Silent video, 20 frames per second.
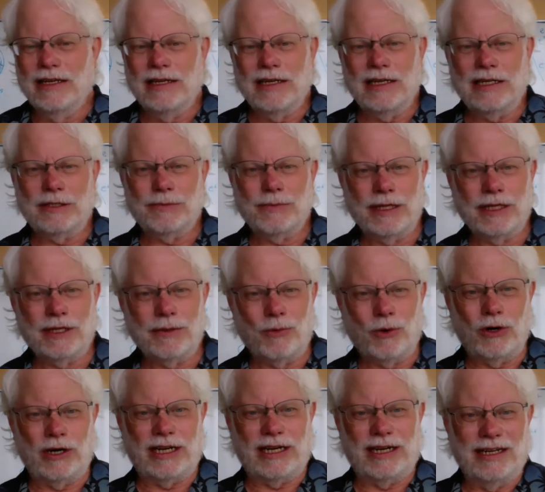I spent the
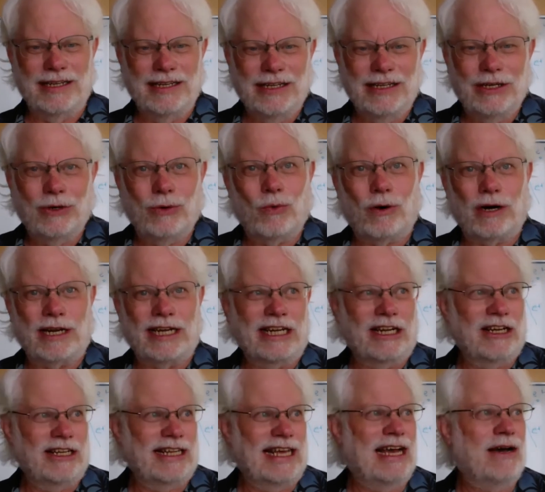morning working
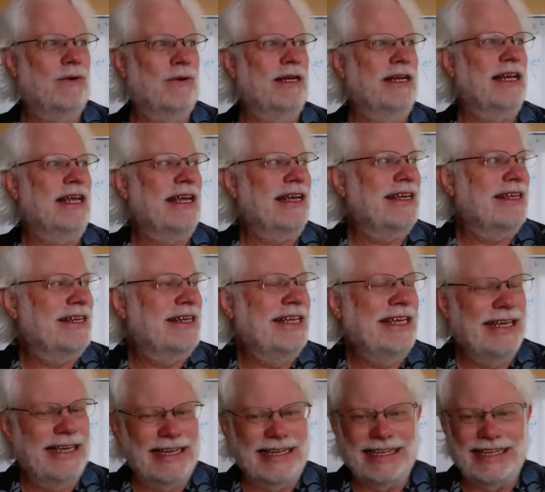on that one, and
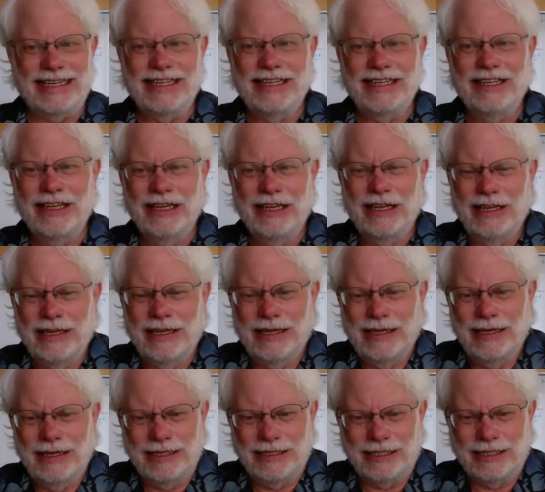
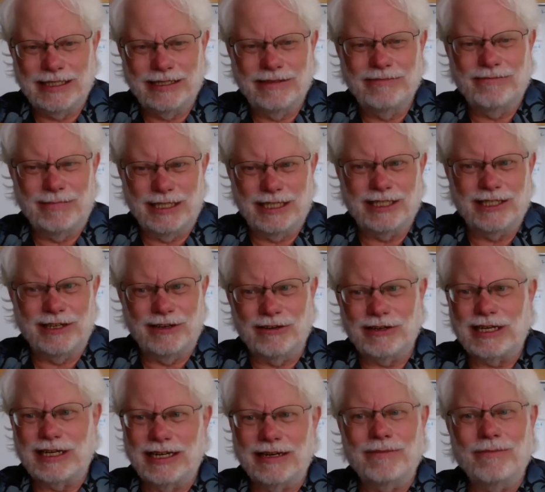it's
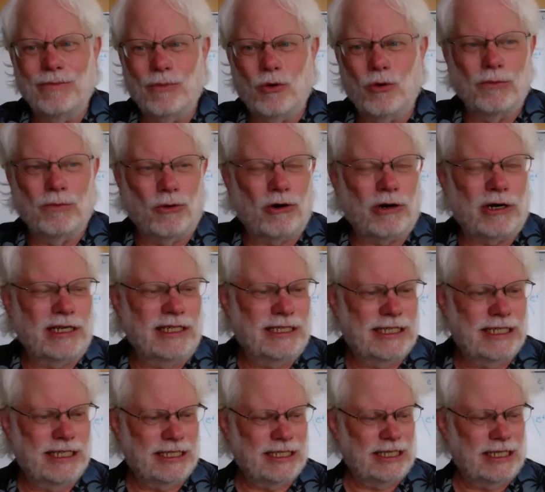looking more and more
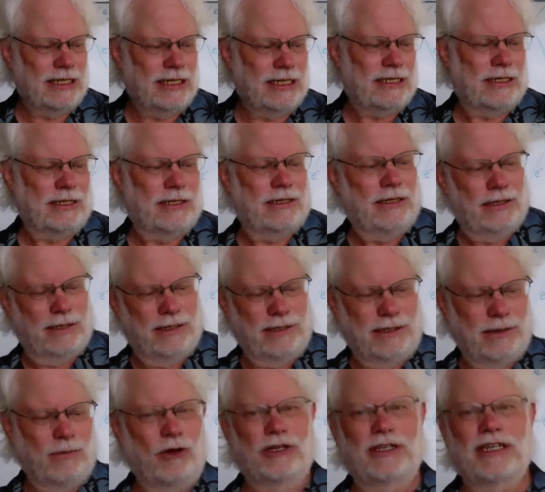consistent. The
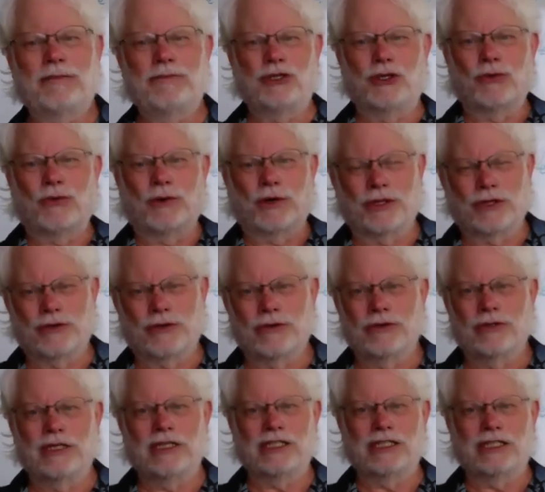more times you work through
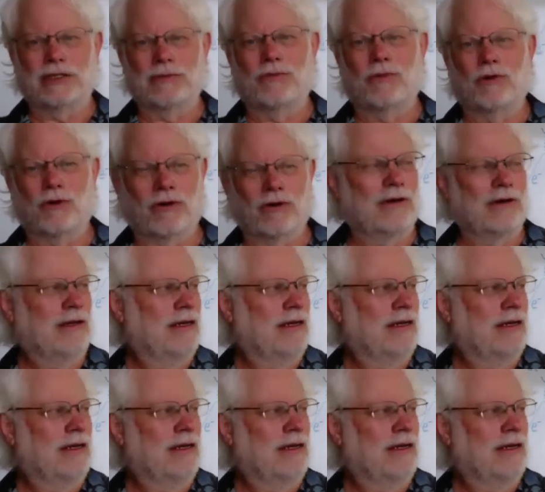these, the more